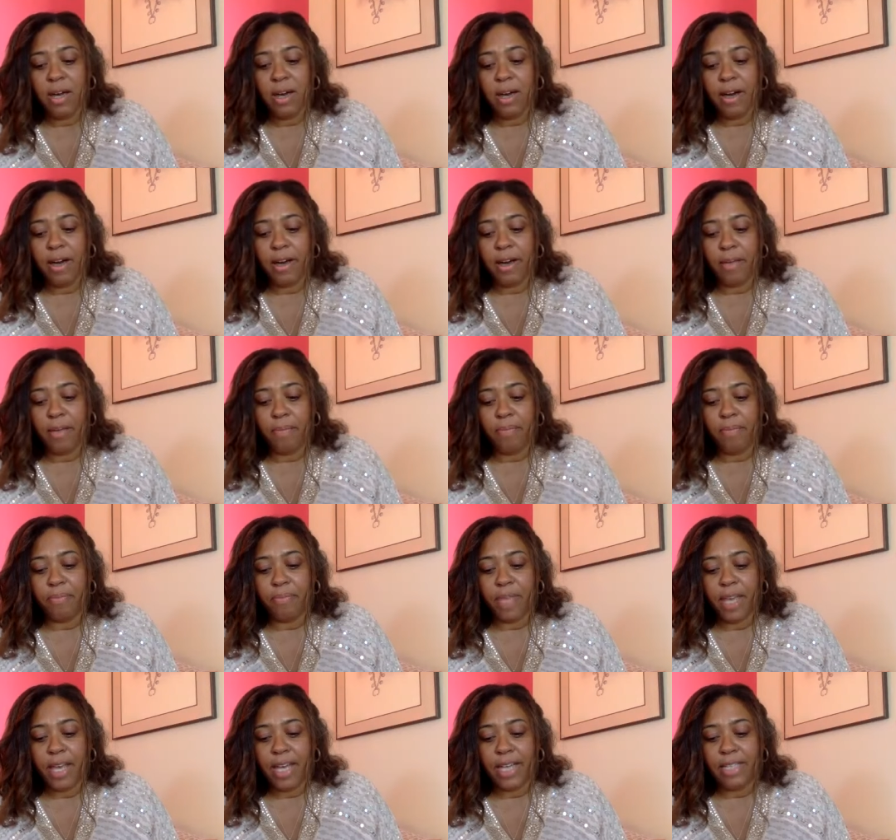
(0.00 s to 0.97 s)
um,
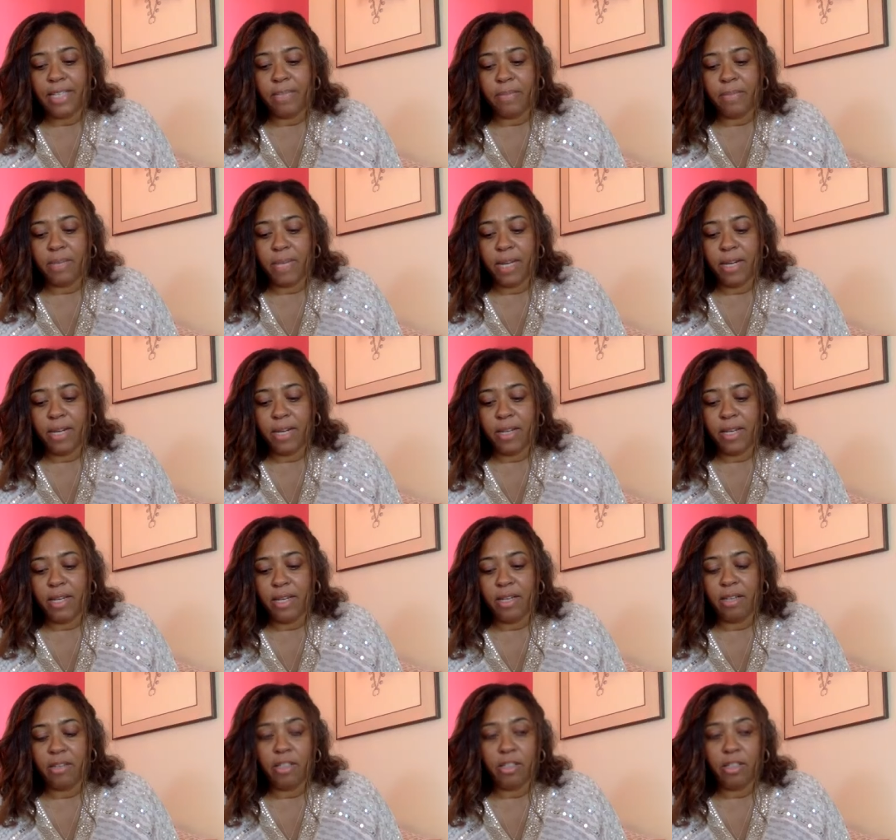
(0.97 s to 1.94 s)
has made it
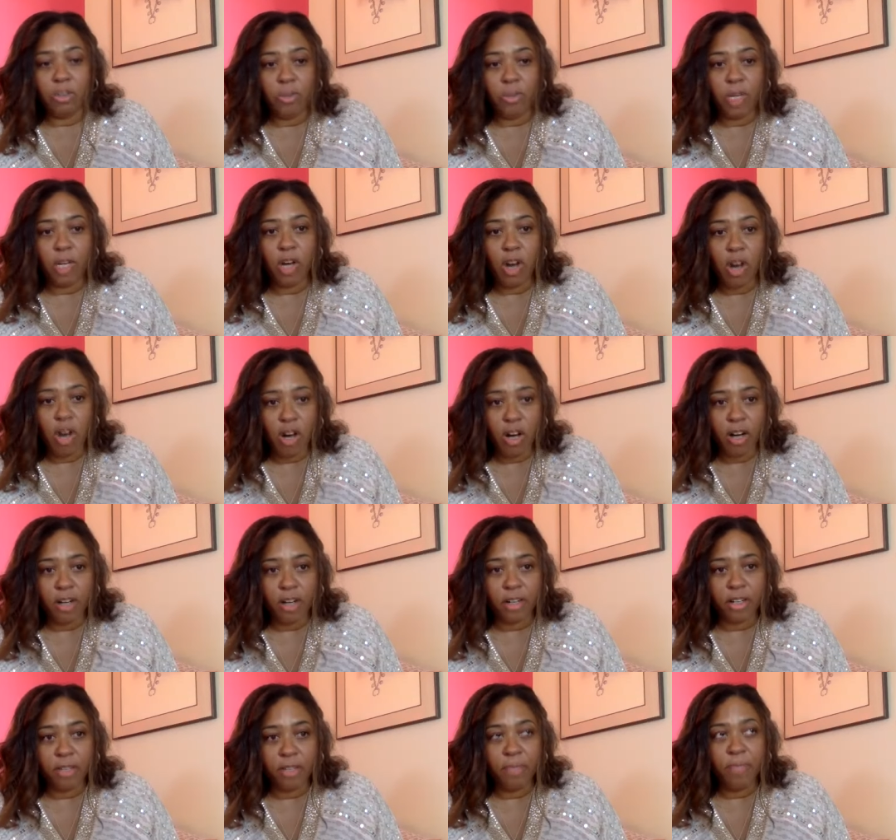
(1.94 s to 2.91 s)
a little bit
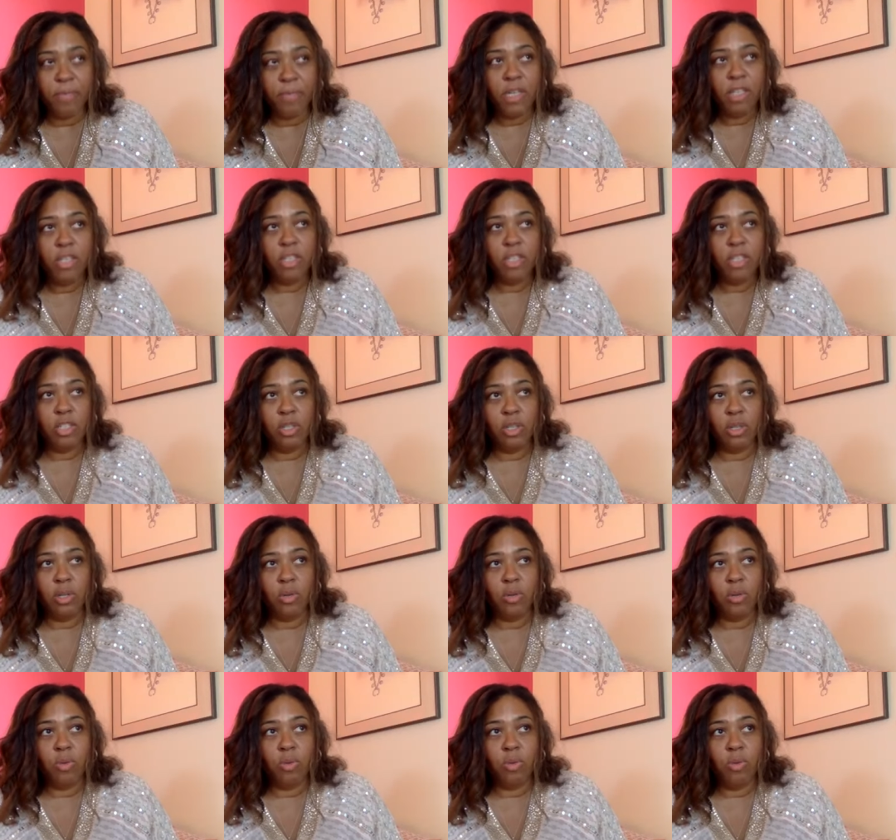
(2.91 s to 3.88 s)
harder.
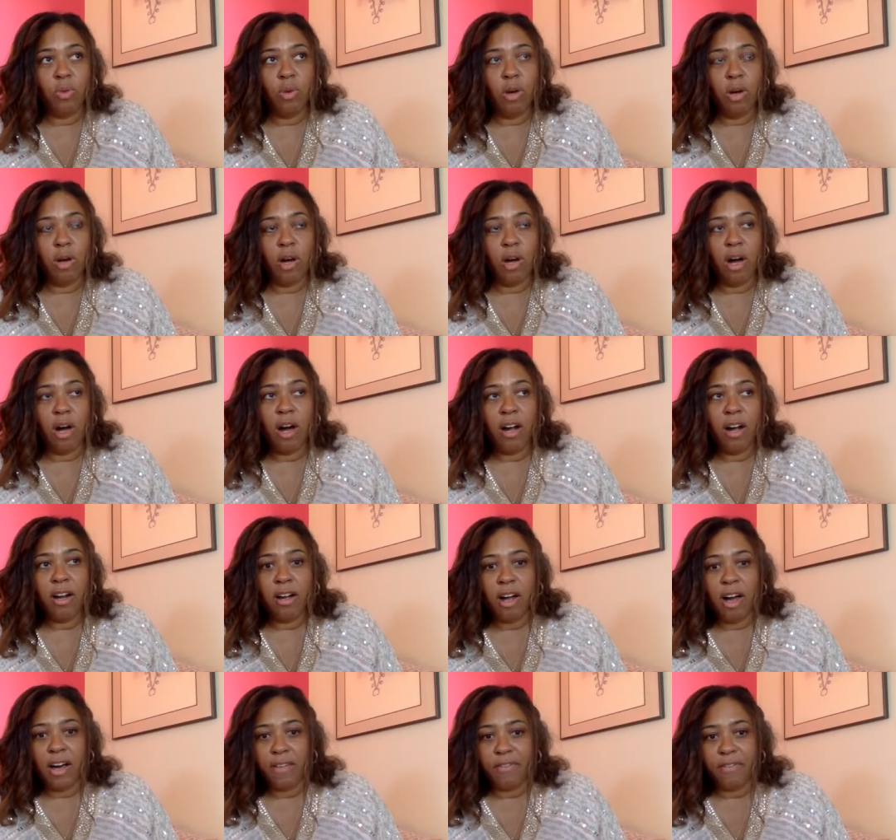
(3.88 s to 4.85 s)
So our
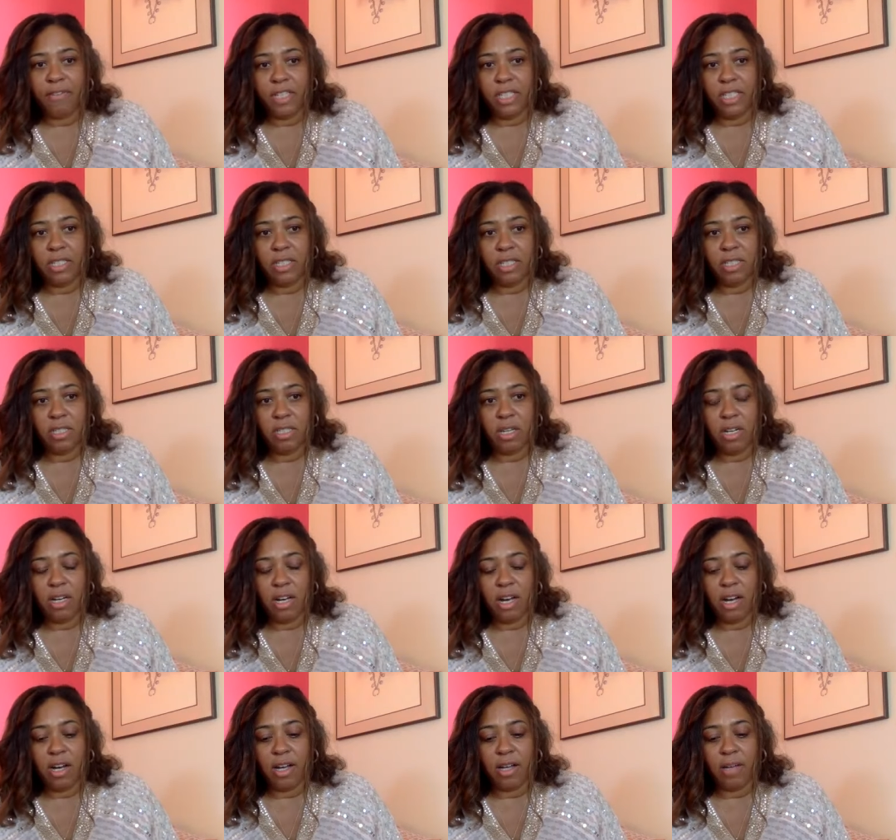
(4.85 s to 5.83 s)
office
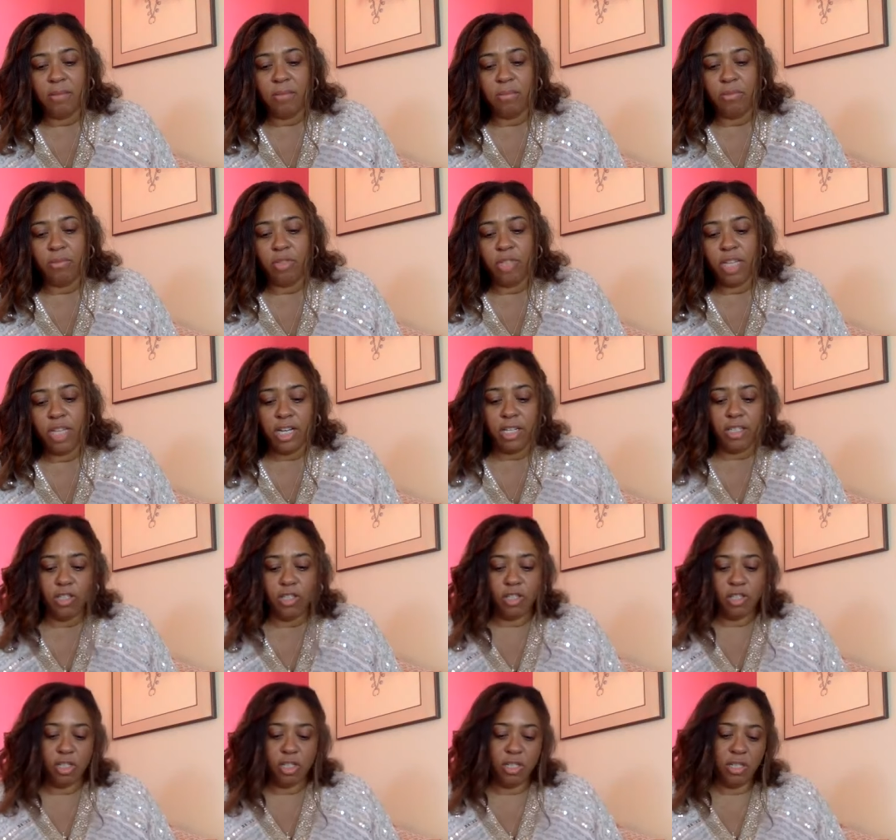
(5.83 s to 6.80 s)
um,
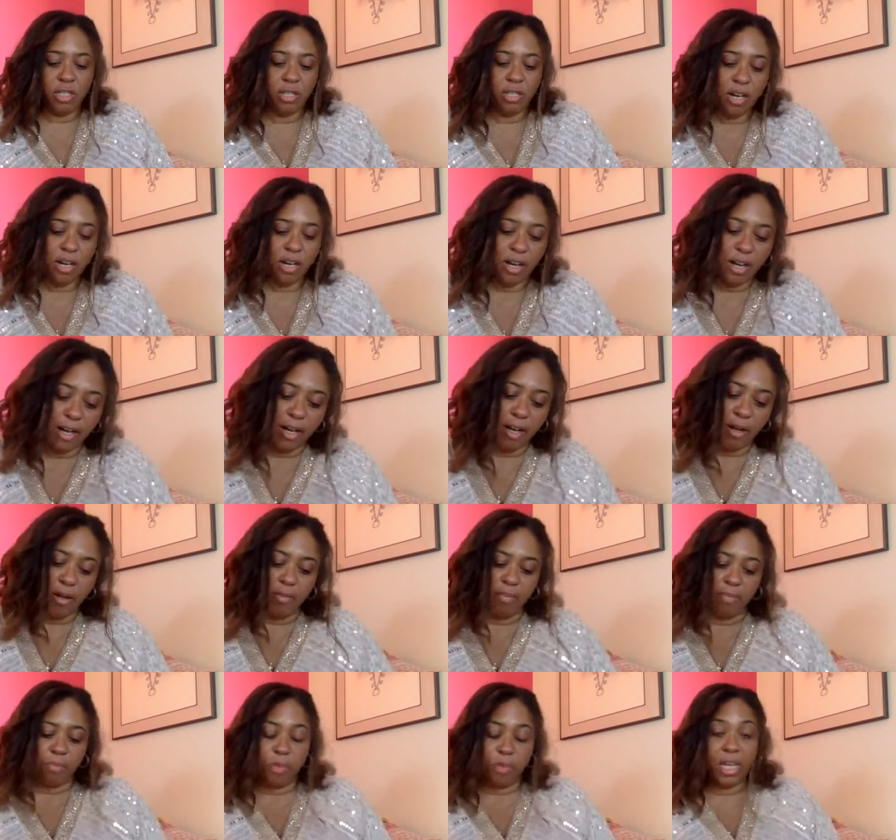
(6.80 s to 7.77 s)
changed uh,
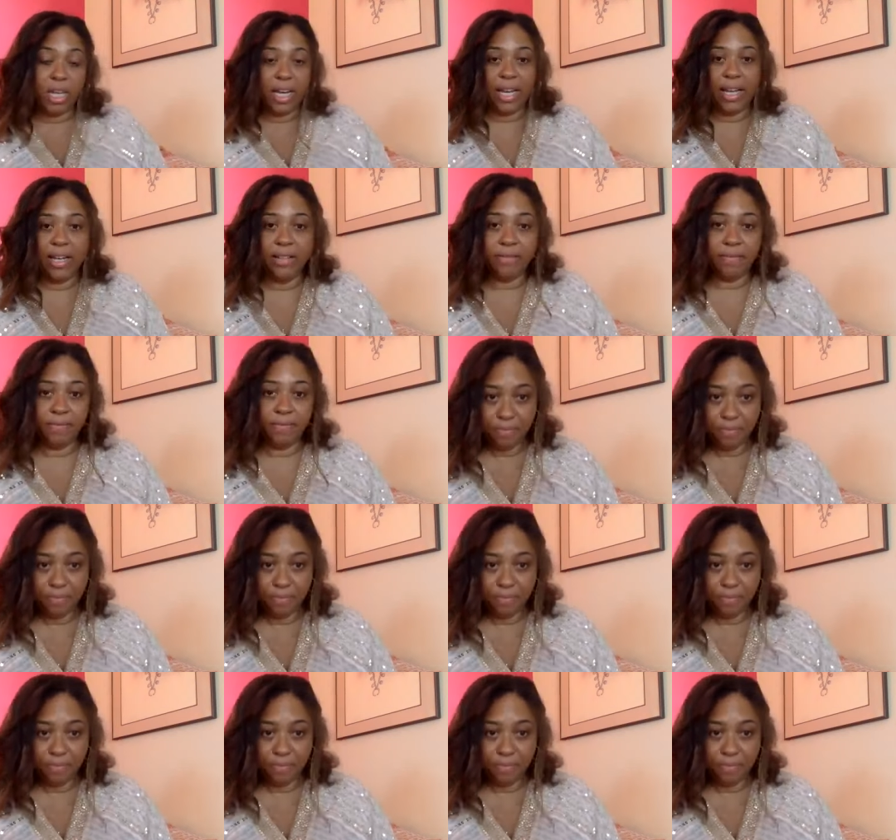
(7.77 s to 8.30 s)
um, plate